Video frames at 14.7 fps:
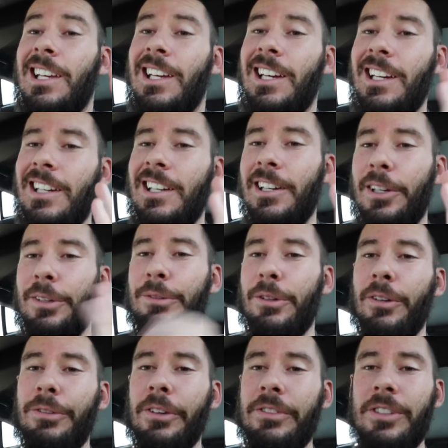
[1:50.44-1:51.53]

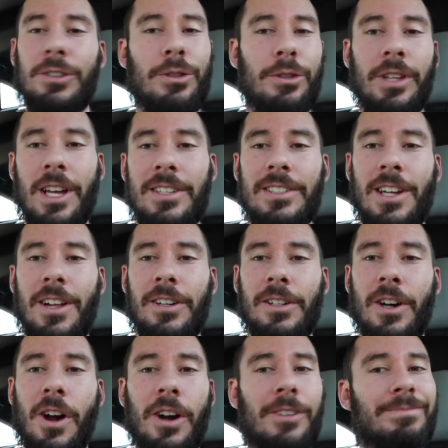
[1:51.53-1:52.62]
For a $52,000
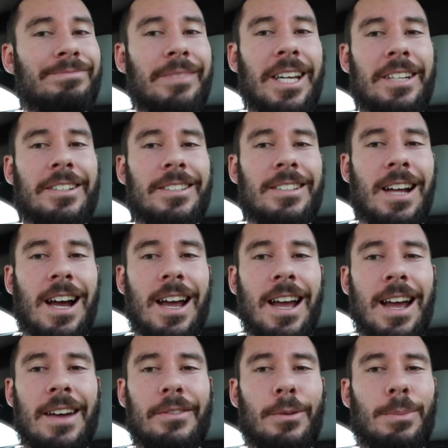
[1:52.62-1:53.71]
car, it does not
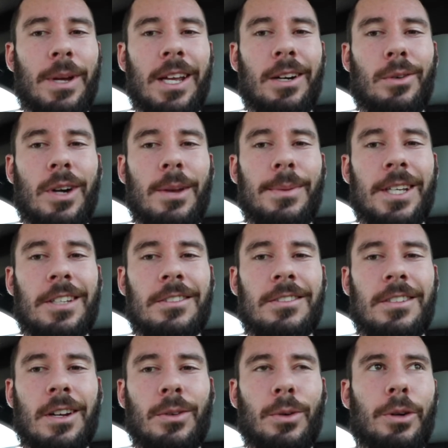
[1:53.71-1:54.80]
have a panoramic
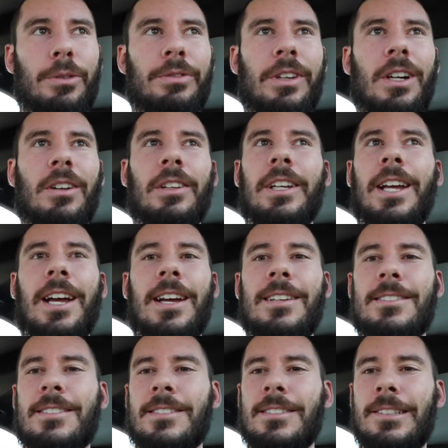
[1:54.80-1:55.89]
sunroof. It only
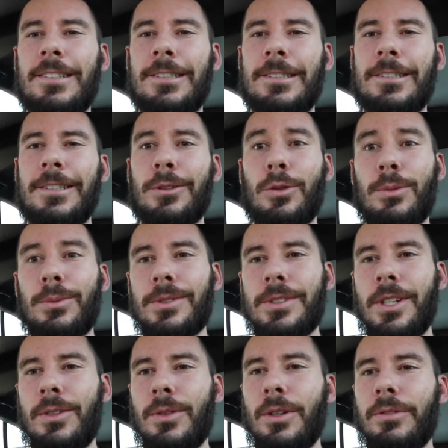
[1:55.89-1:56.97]
has a normal
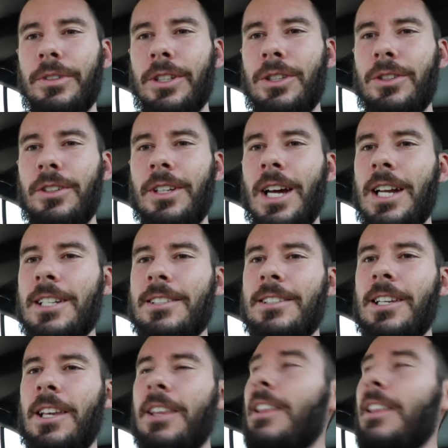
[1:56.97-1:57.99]
sunroof, and you can kind of see